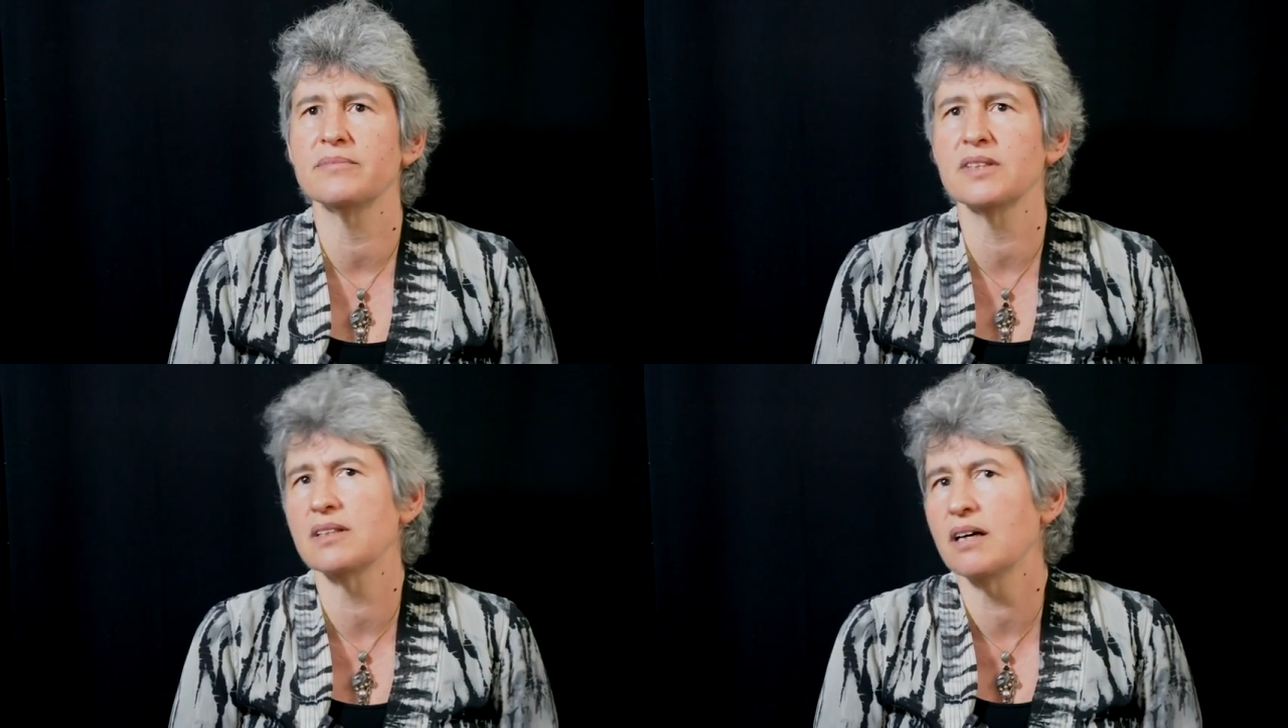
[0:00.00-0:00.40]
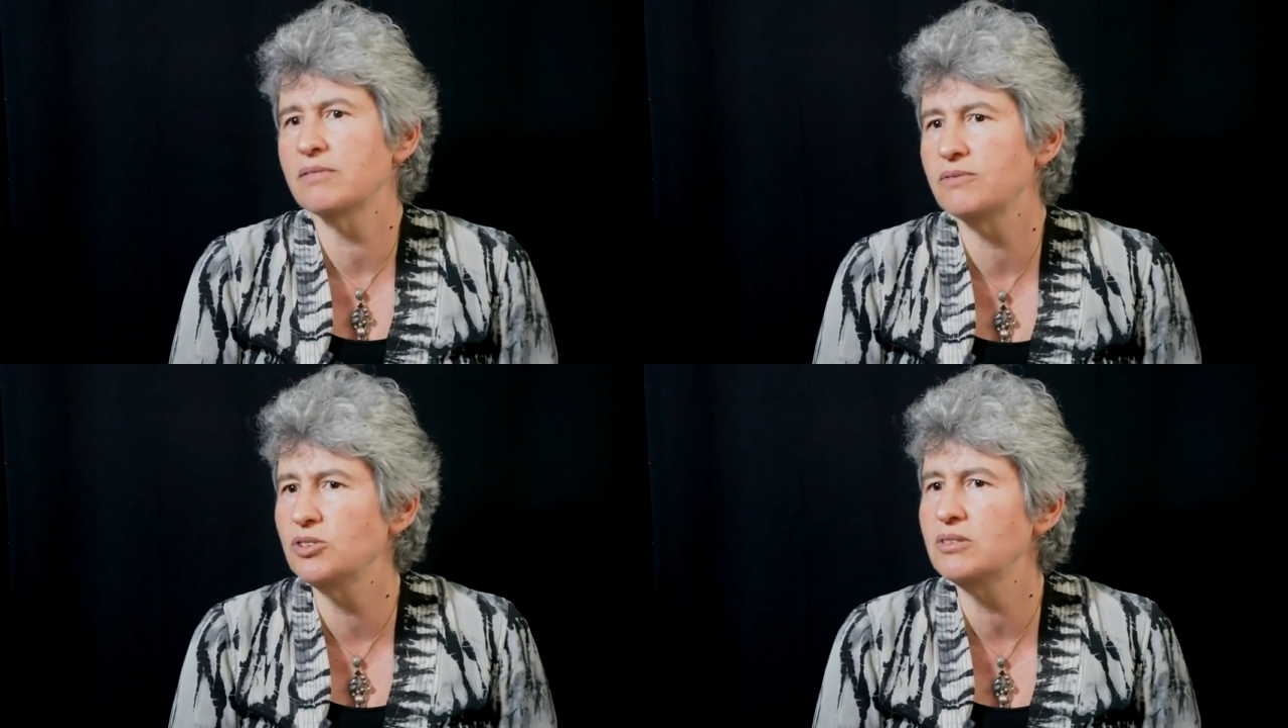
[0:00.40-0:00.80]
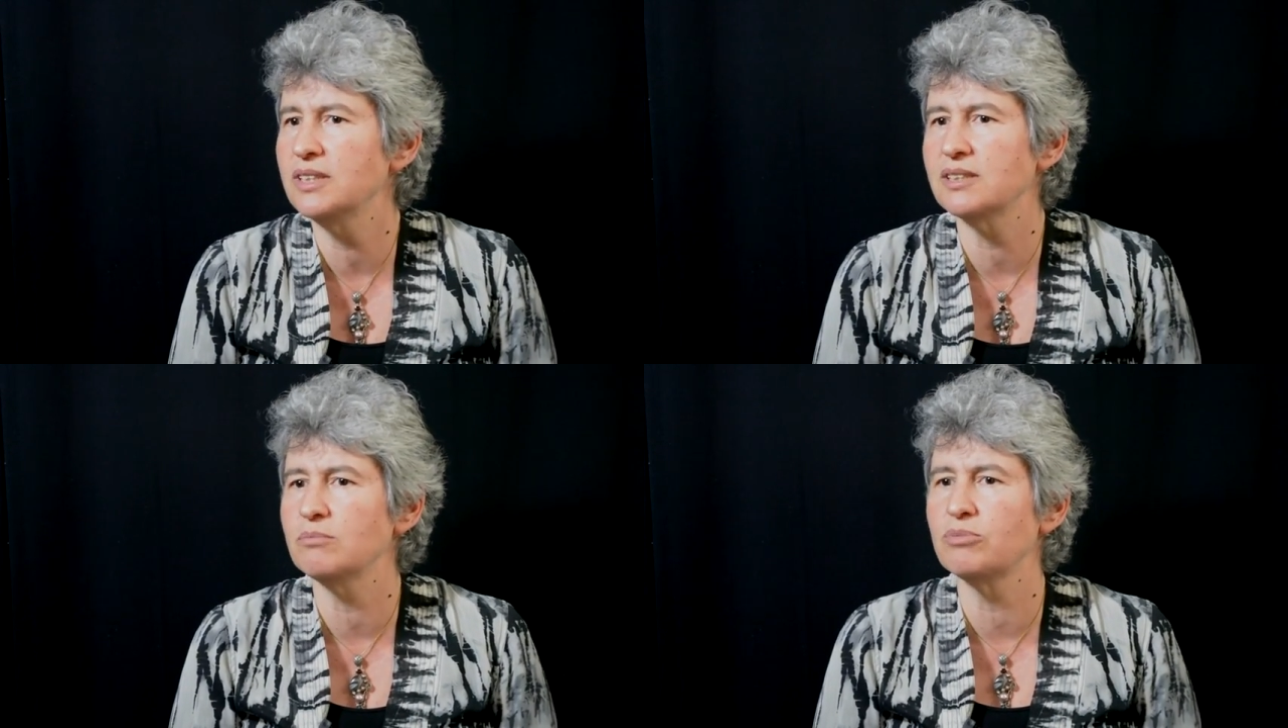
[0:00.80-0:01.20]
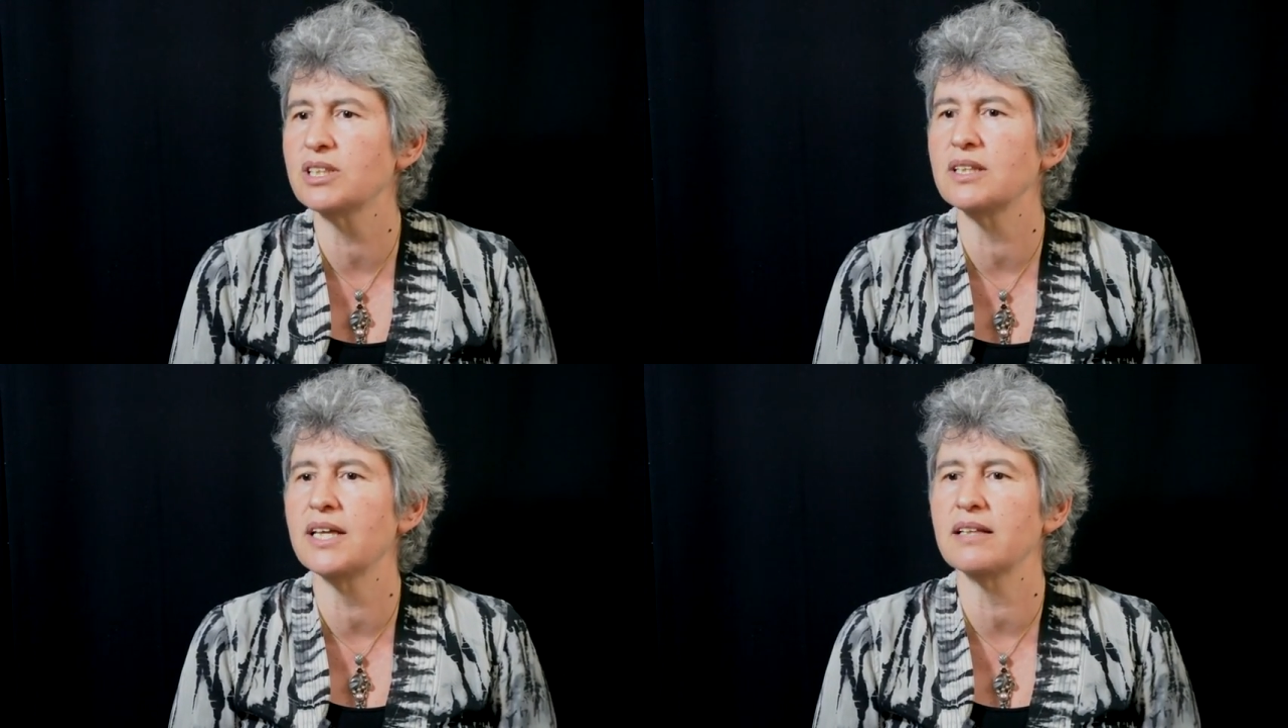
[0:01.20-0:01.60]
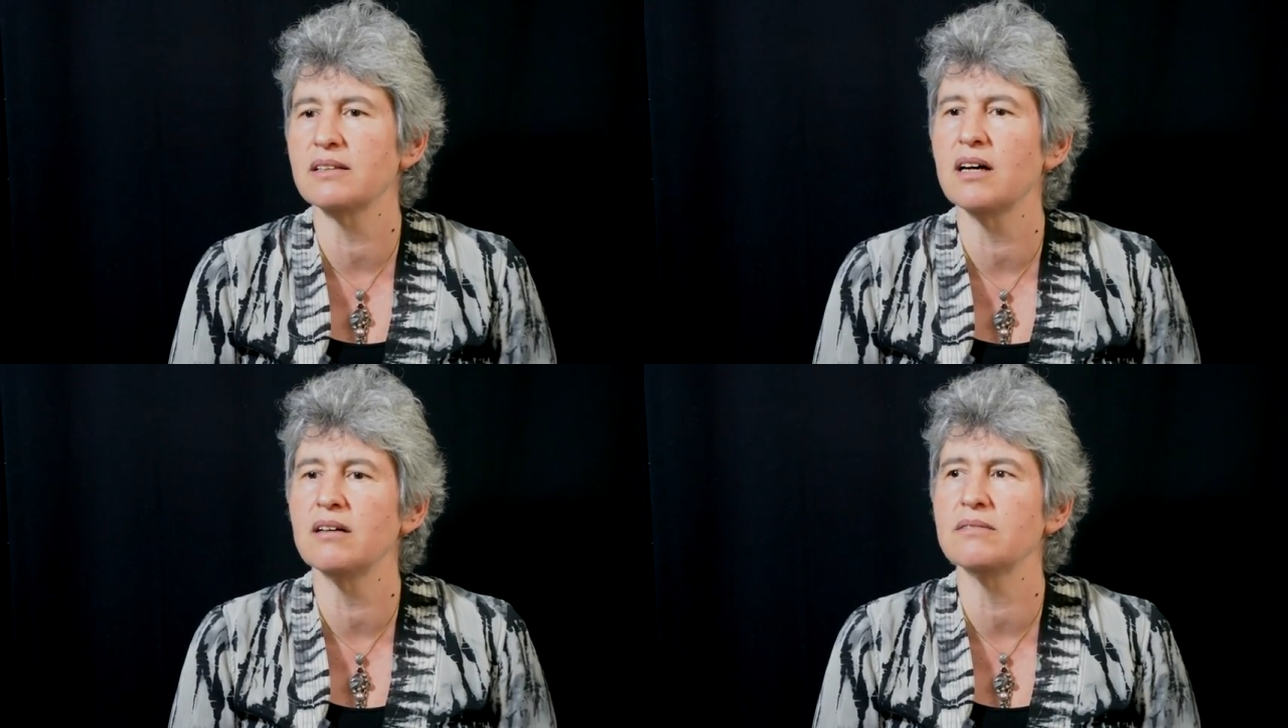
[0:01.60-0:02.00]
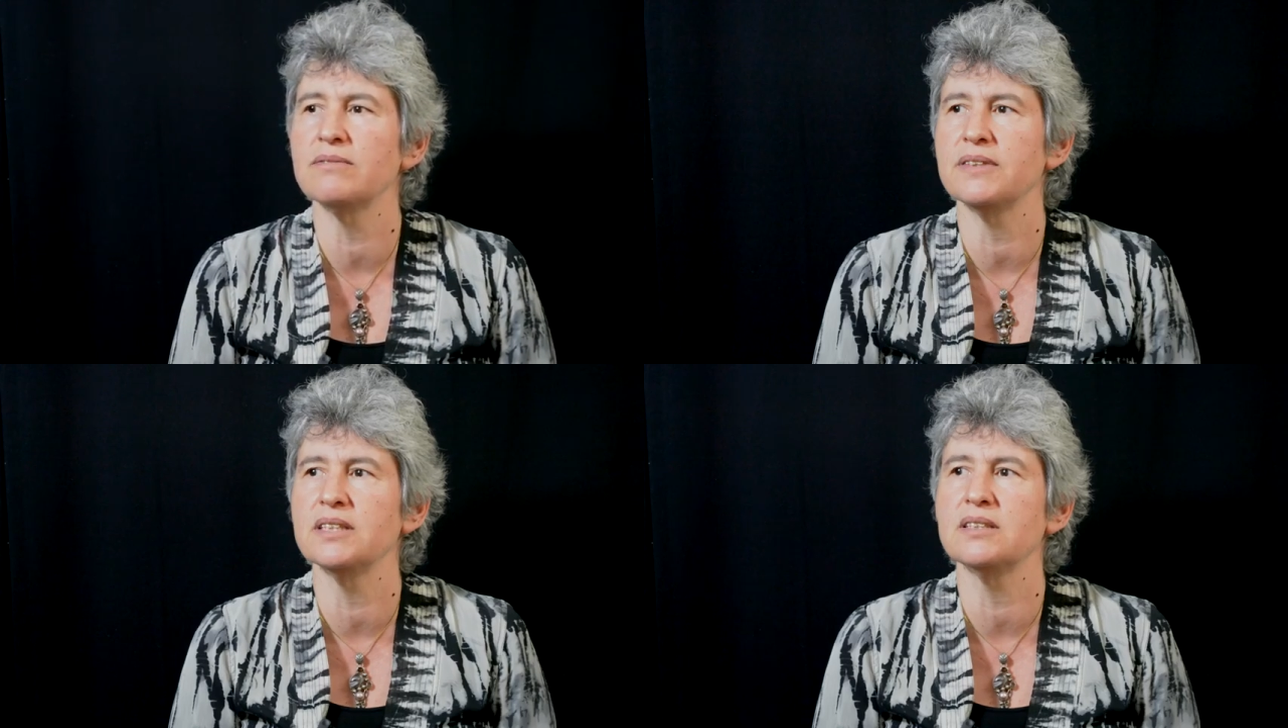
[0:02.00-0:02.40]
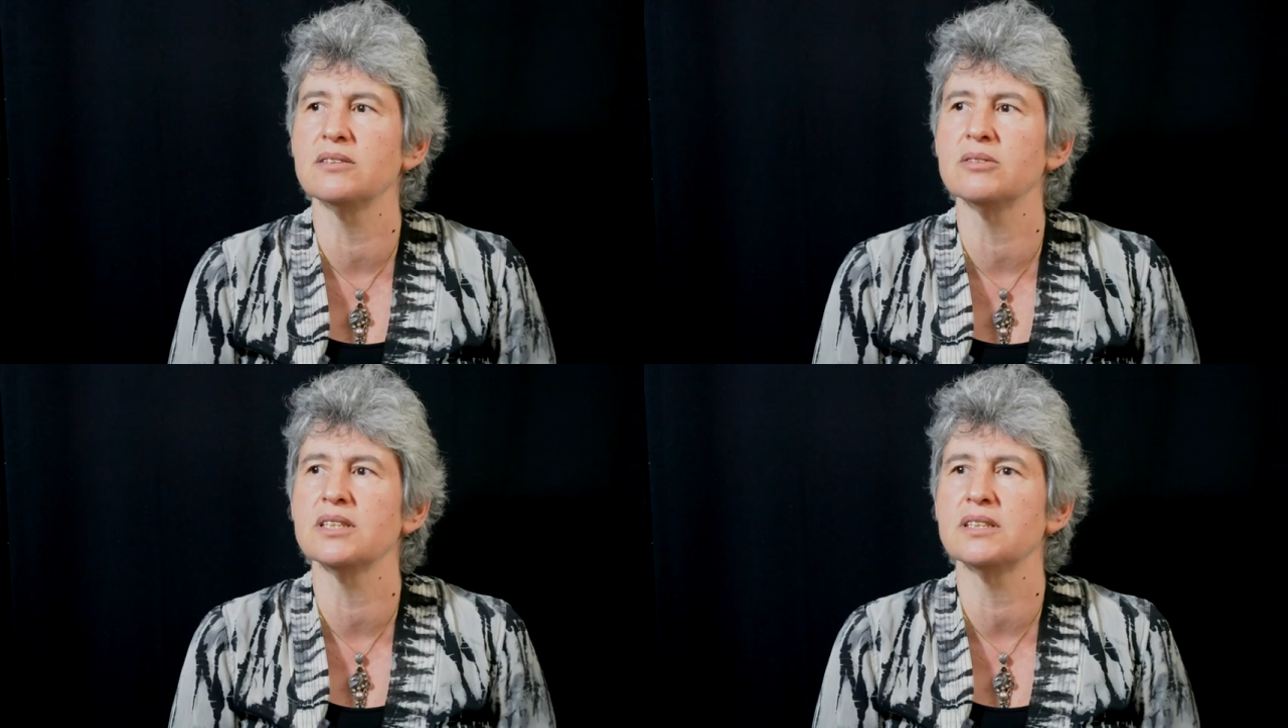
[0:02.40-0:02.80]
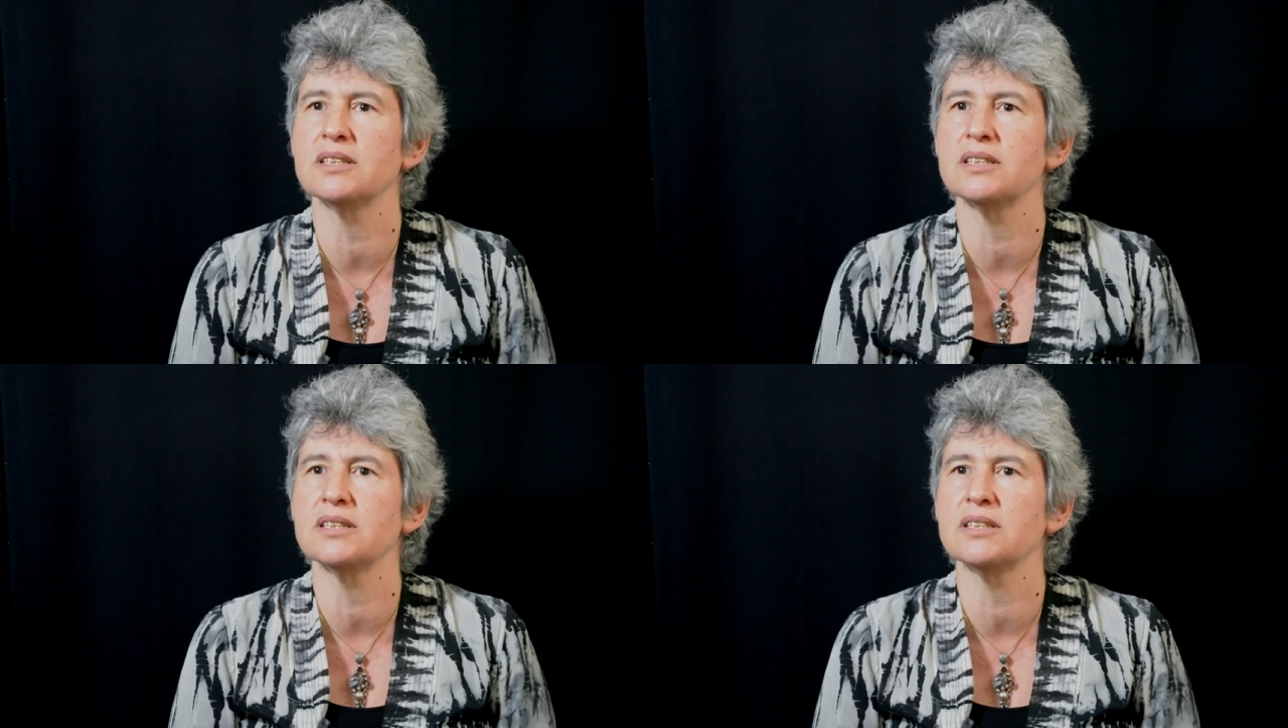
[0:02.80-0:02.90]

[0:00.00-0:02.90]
the love of Judaism, bringing that love into it.